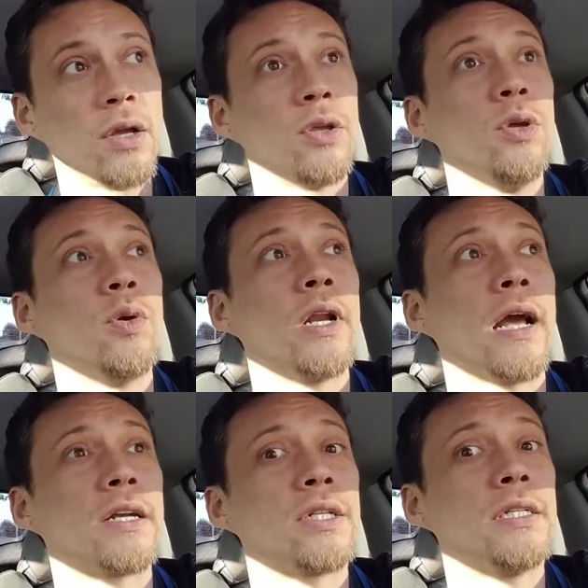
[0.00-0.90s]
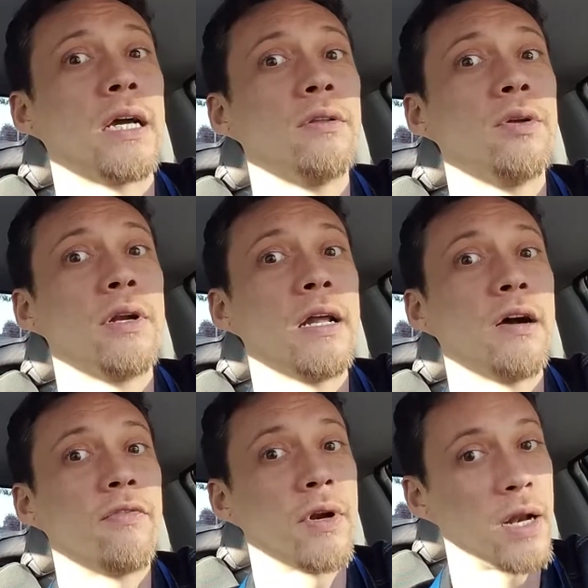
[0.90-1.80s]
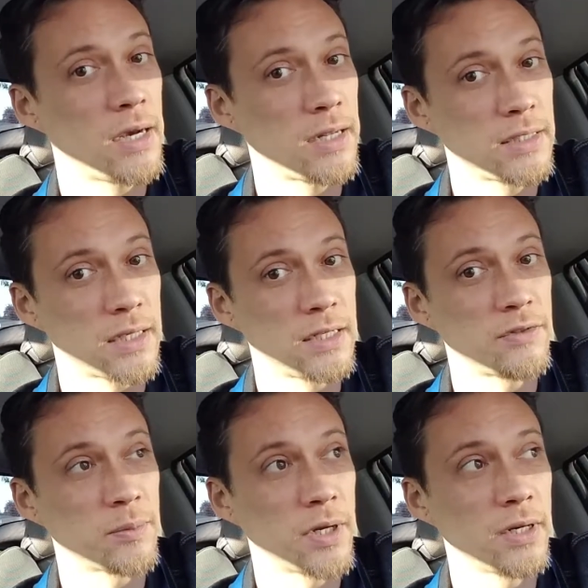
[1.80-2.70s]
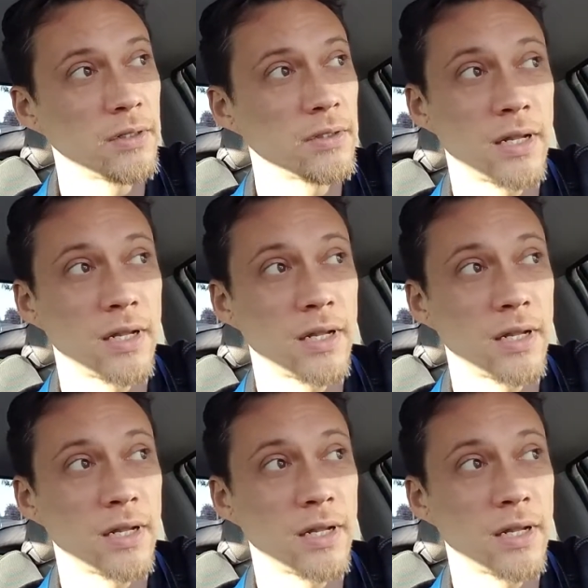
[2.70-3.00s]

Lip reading: You can actually download it now for 99 cents from Kindle.